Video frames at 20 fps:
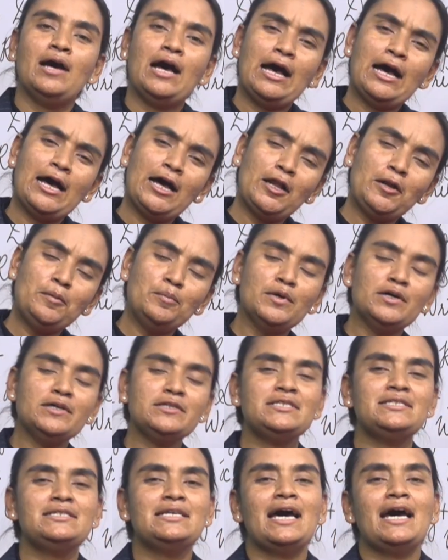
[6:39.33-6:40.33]

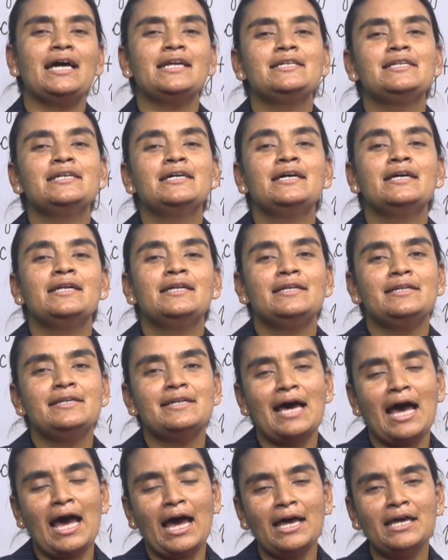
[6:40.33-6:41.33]
Almost at
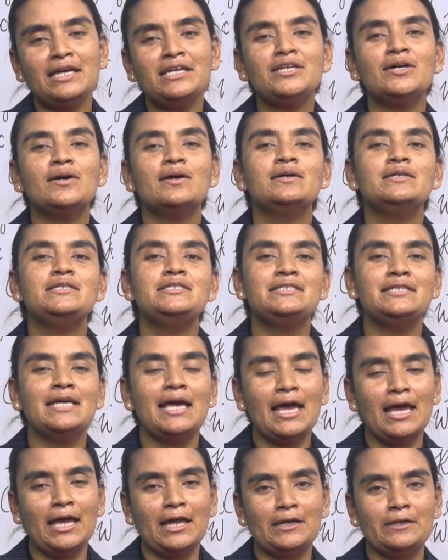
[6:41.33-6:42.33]
9 or
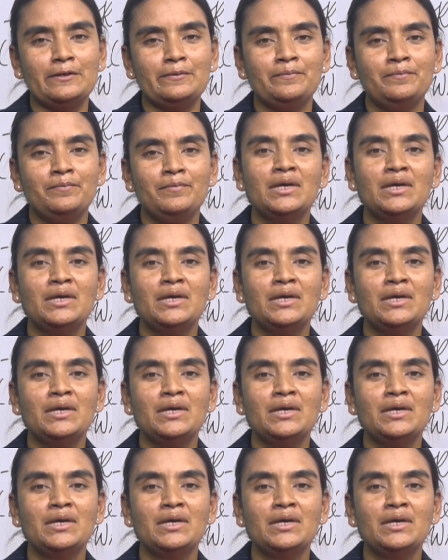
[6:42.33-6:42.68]
10